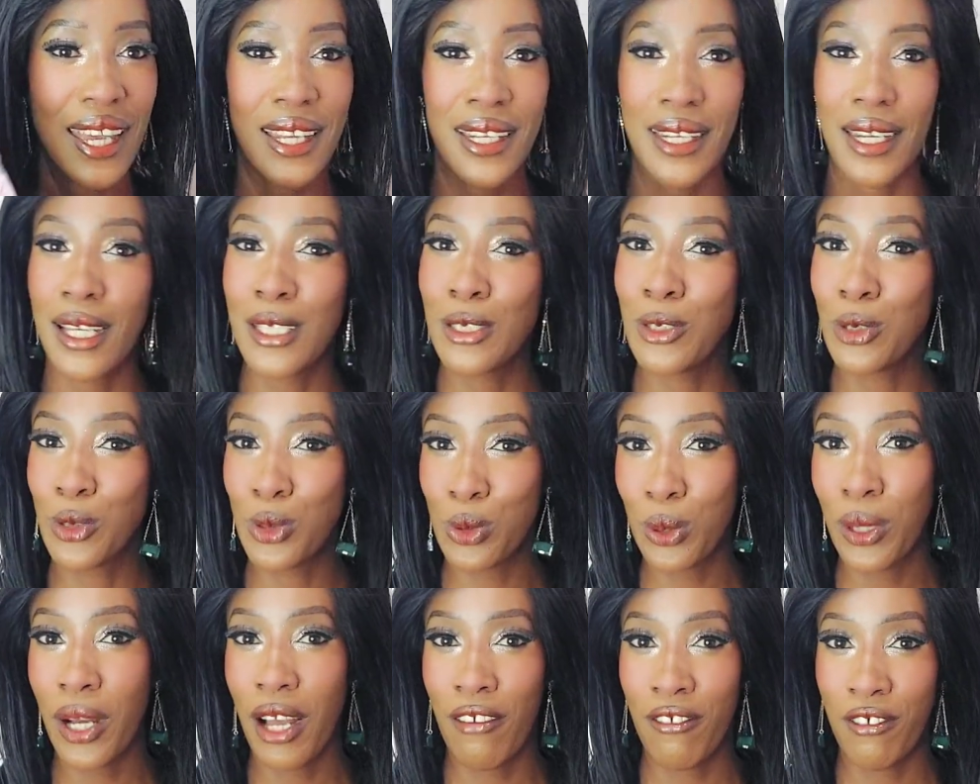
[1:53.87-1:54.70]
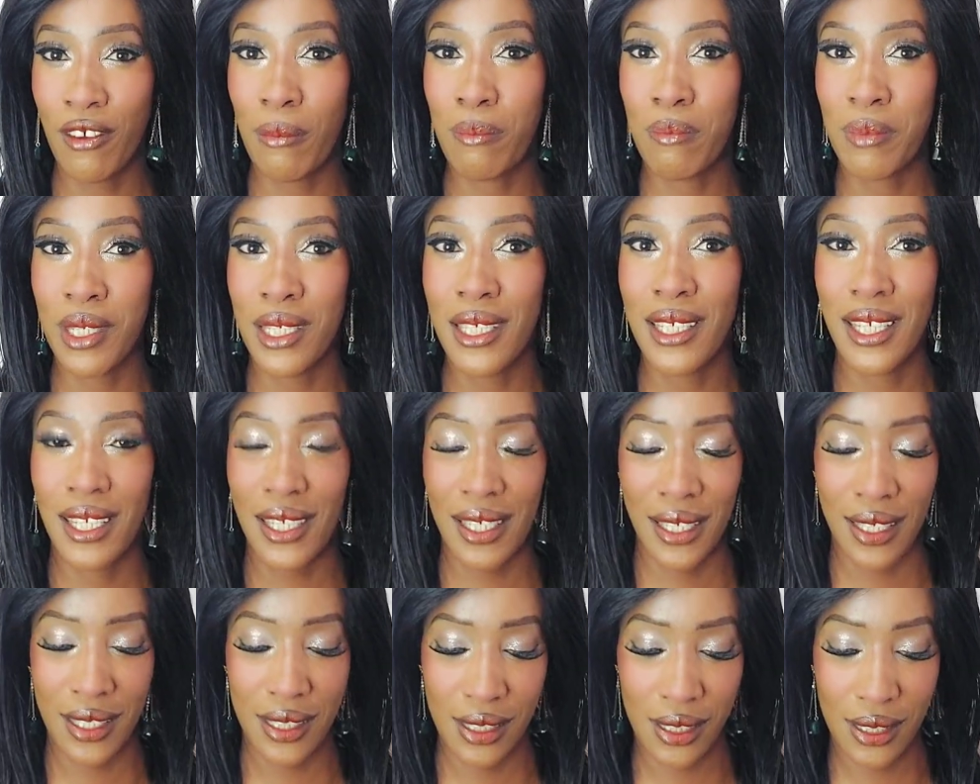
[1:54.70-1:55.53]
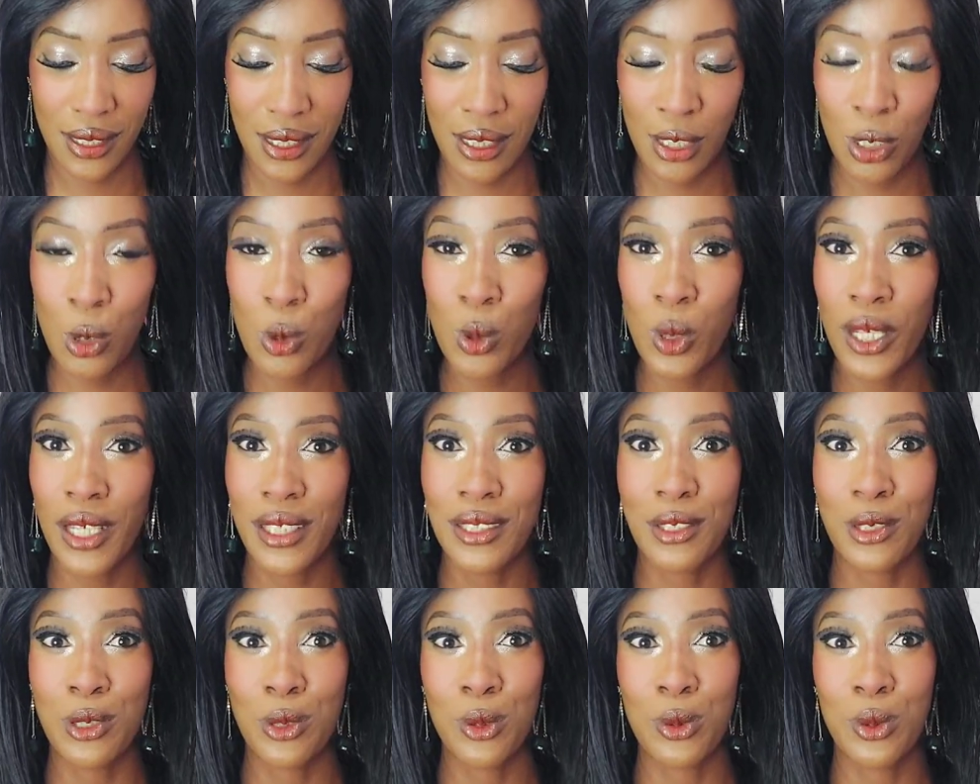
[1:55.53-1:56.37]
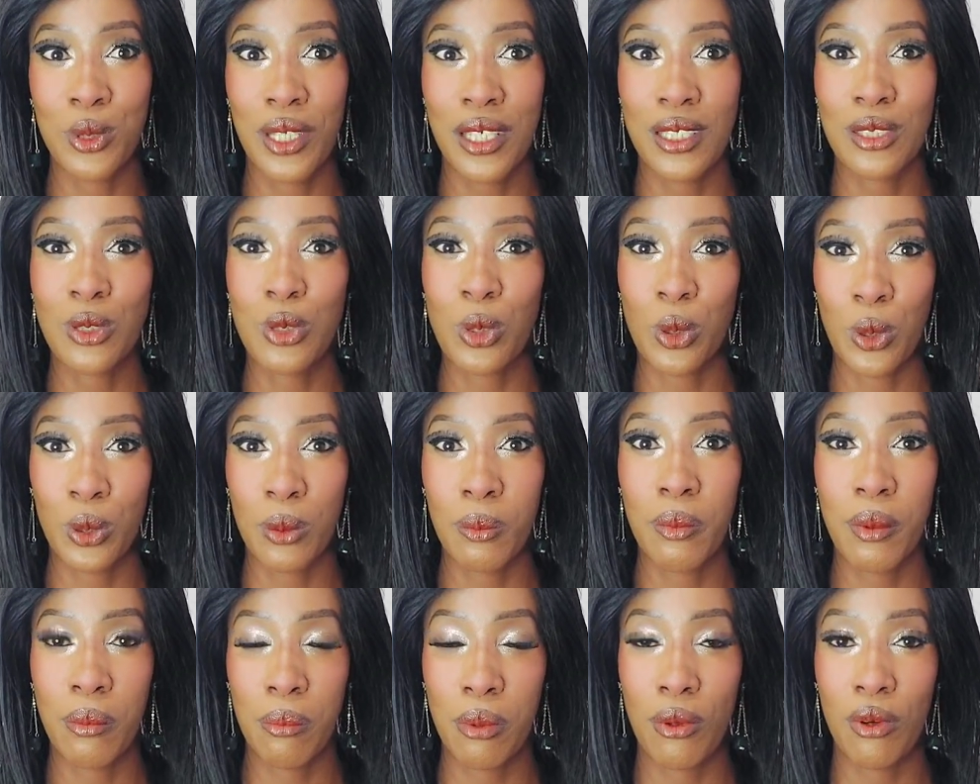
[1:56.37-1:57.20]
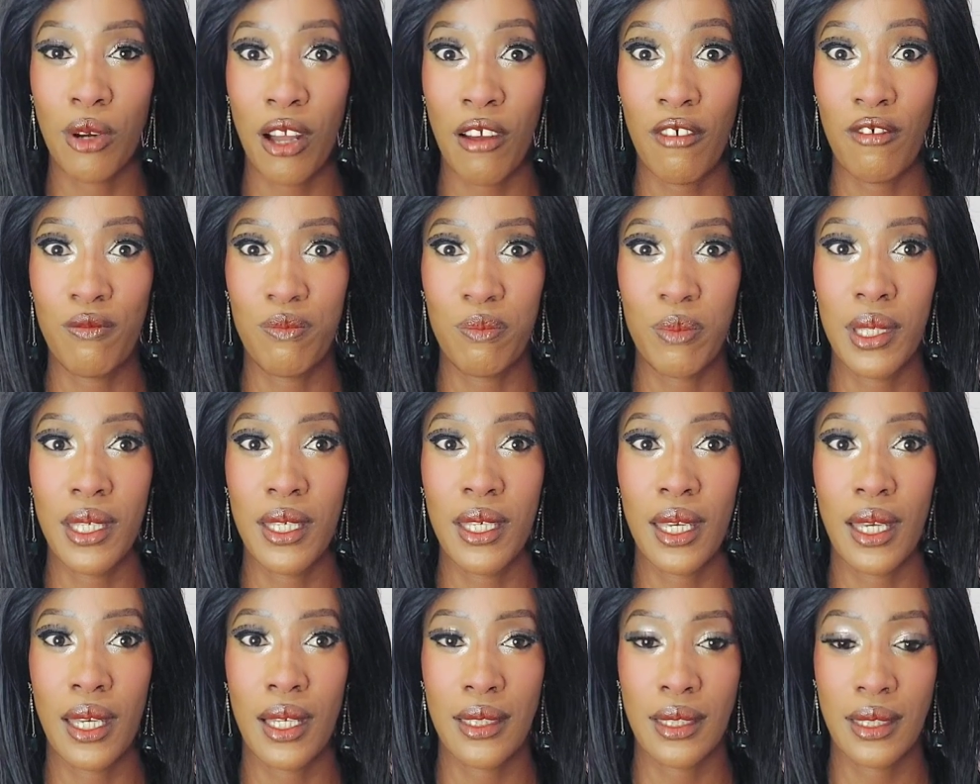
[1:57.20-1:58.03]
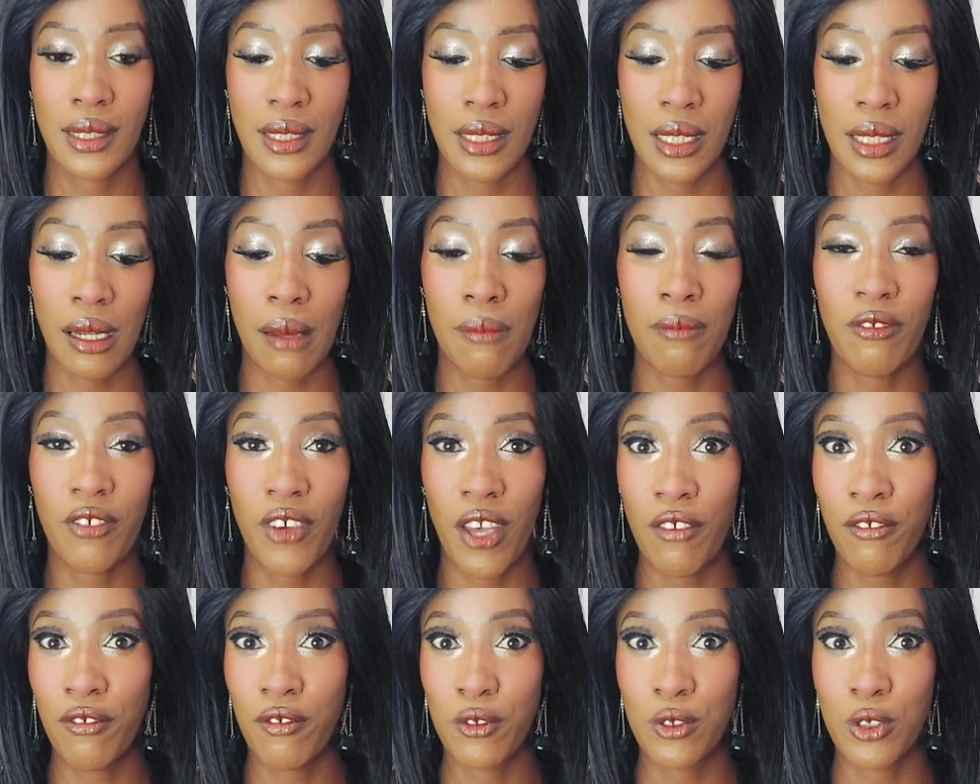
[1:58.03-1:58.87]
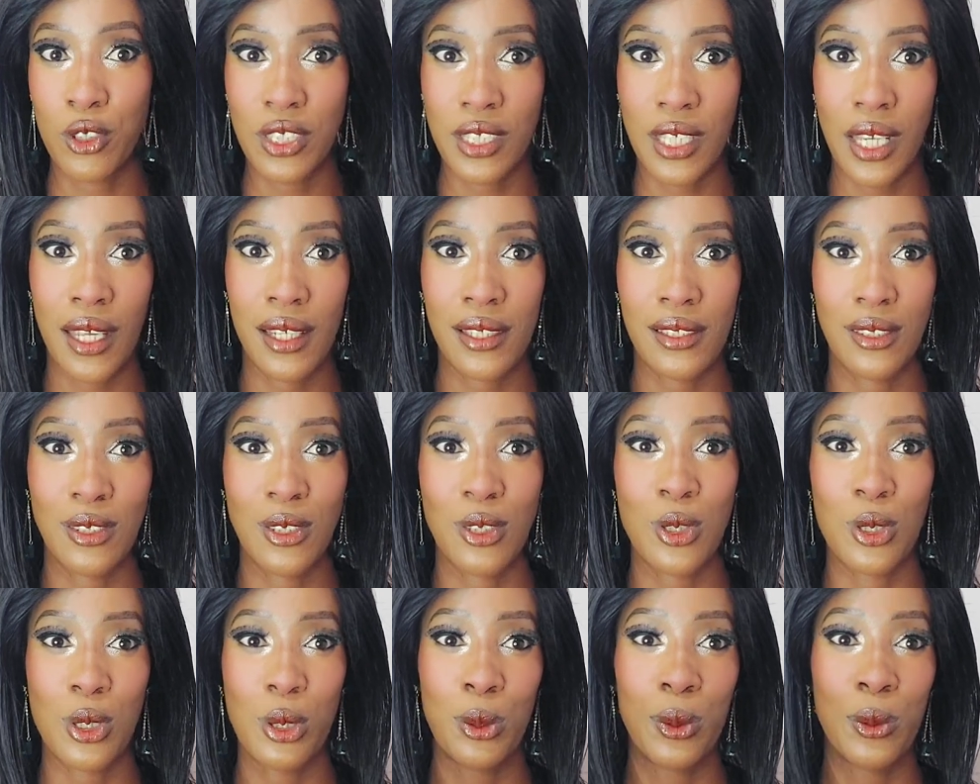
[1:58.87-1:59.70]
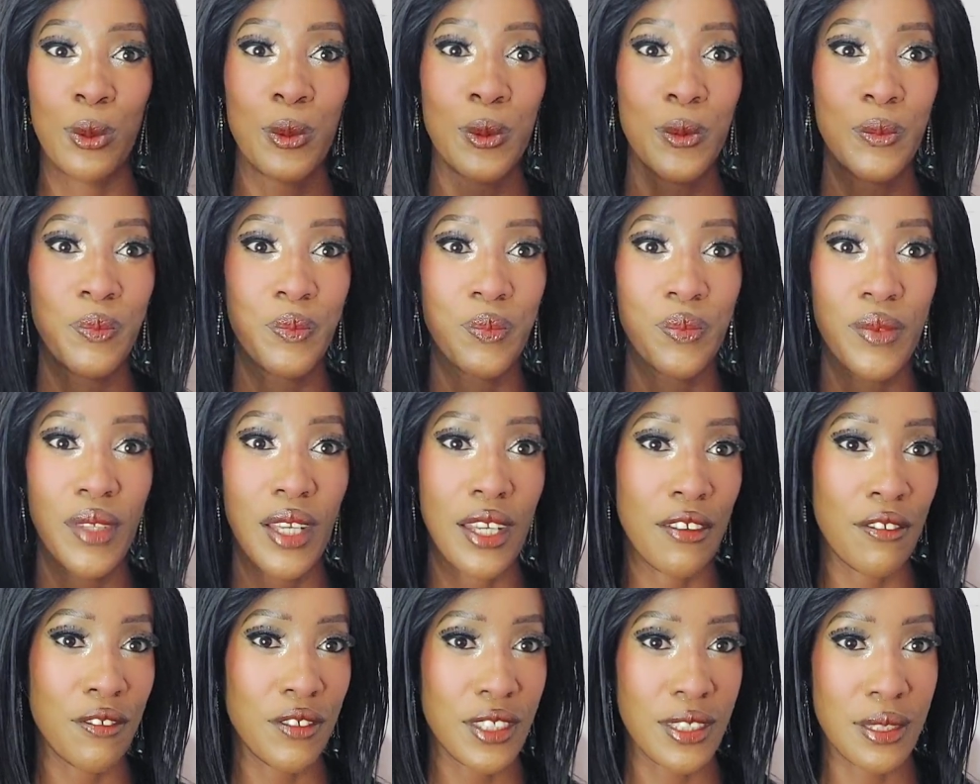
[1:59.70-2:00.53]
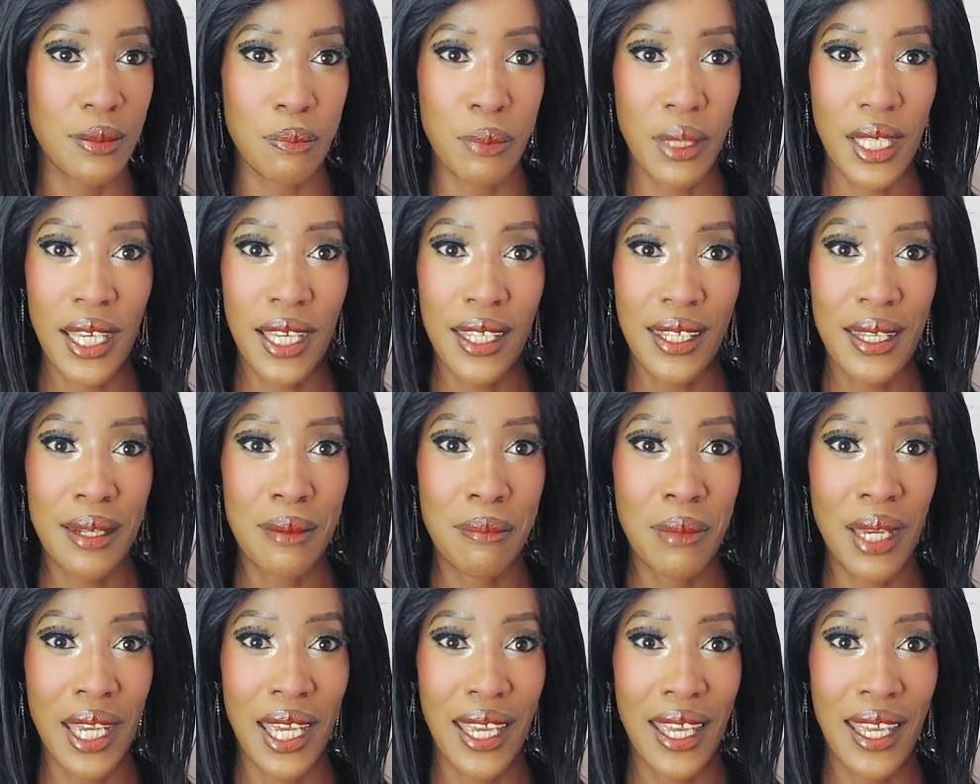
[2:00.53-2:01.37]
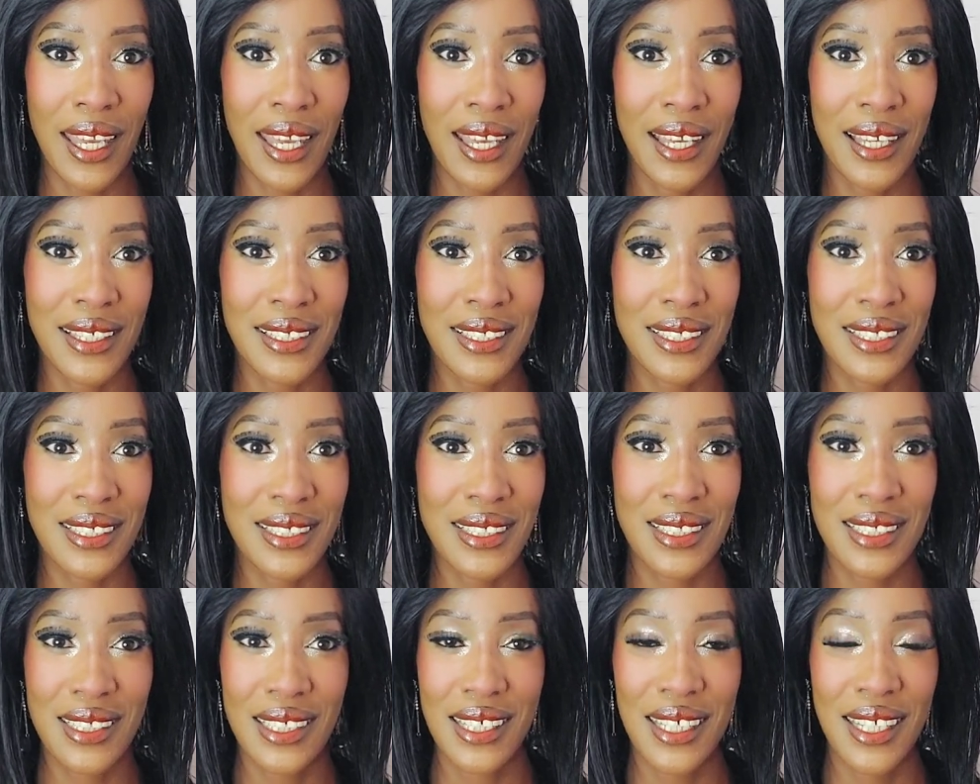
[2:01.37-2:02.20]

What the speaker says: and I do have a big head. You guys know that tall people have big heads, and I'm 5'10", so if it's bigger than my head,